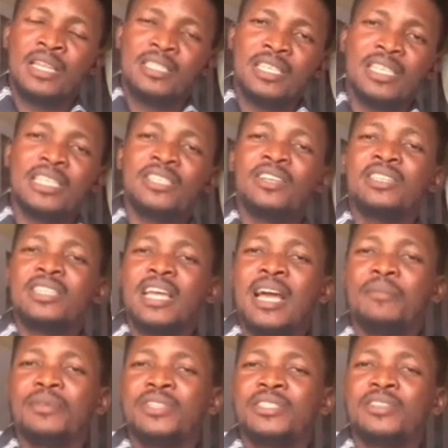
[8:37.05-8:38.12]
Gestation
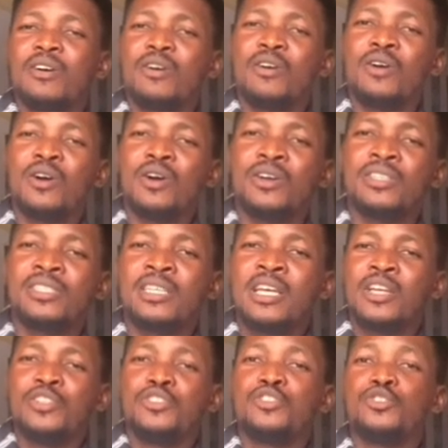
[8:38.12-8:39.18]
diabetes occurs
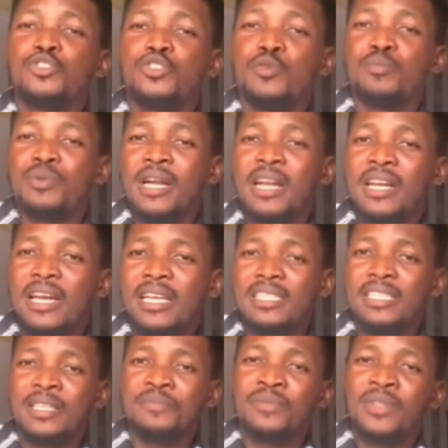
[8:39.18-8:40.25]
due to pregnancy.